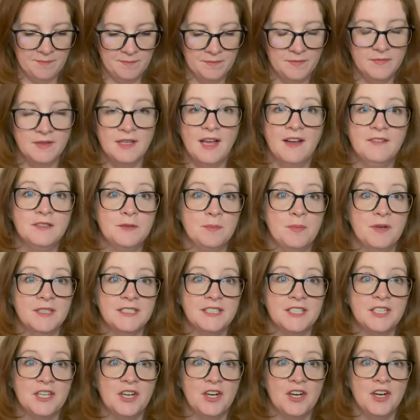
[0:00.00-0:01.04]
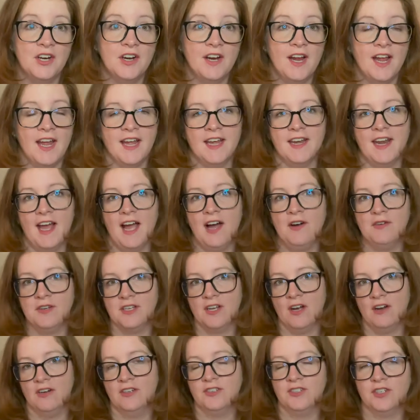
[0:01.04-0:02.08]
Love's Prisoner and Out
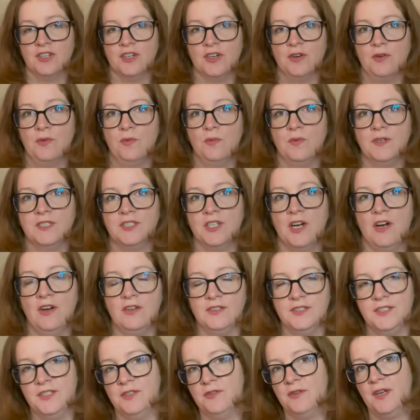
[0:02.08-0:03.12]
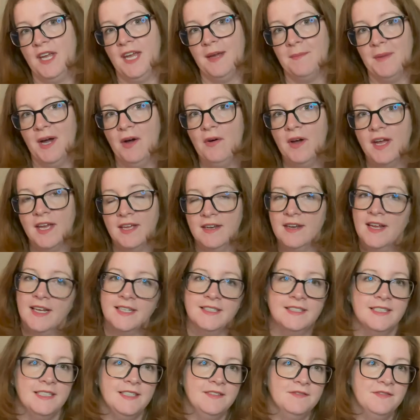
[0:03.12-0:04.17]
Yonder, which also came out in
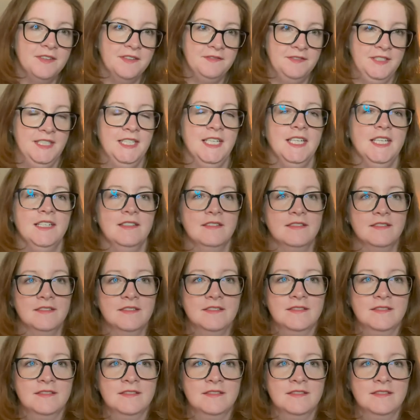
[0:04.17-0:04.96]
1915.